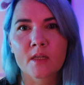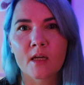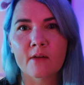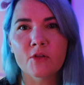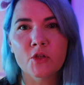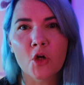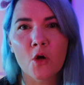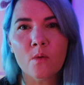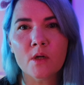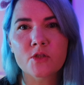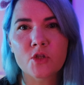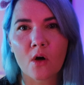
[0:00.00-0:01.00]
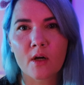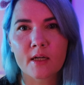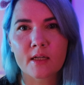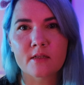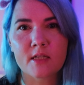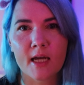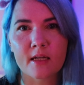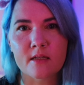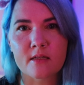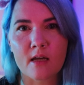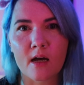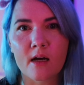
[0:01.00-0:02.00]
If you know what Docker
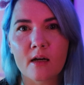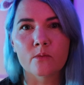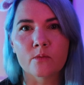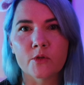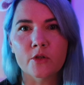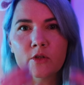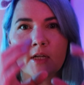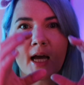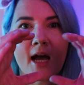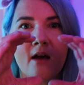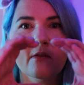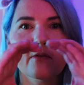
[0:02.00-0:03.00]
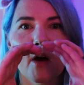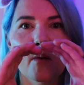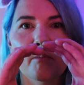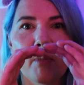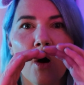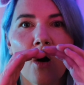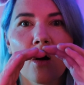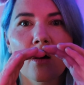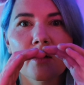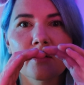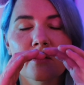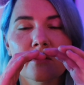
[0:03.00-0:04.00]
containers are, you can have a
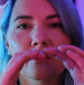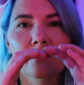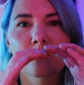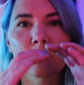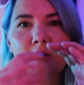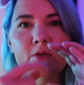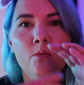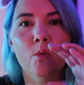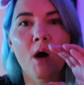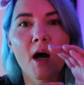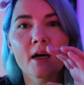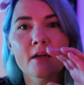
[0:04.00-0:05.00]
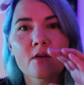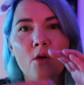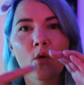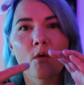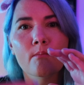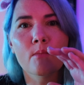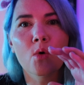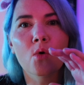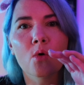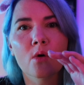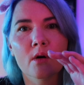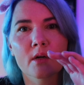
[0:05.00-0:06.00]
pod with one or
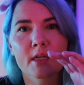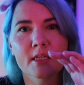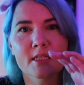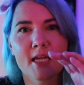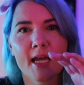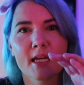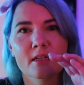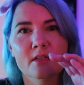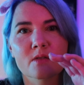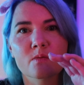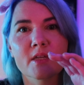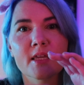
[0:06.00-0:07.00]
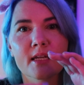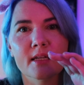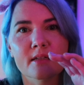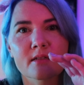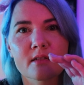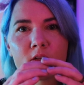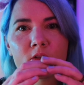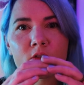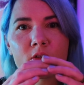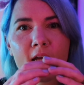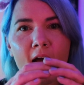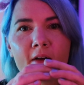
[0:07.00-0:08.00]
more containers within it. You
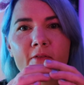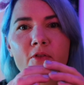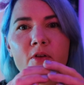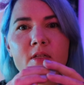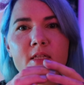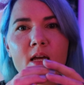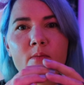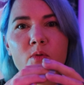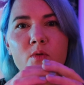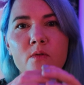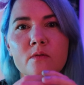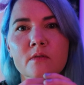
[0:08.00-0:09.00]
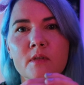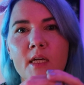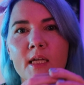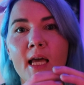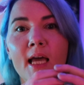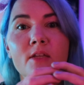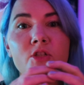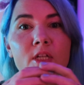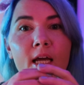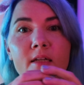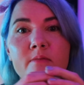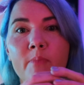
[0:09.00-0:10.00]
could have, for example, an
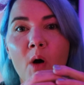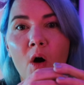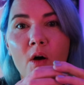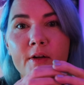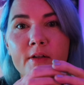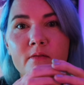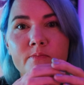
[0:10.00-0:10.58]
Nginx pod.